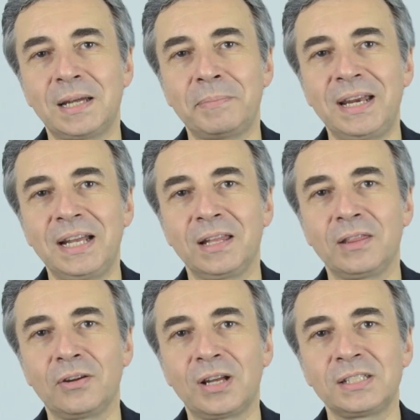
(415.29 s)
American
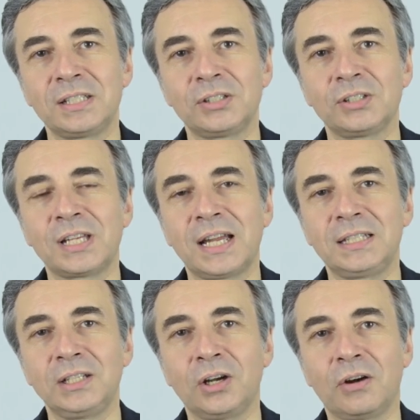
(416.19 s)
Thoracic
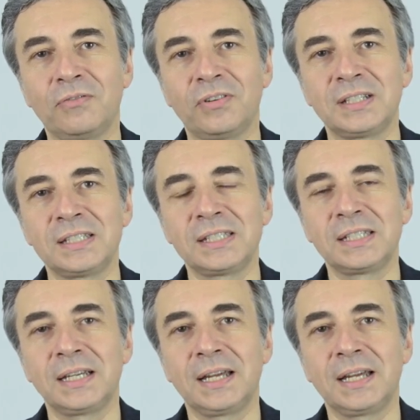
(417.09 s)
Society conference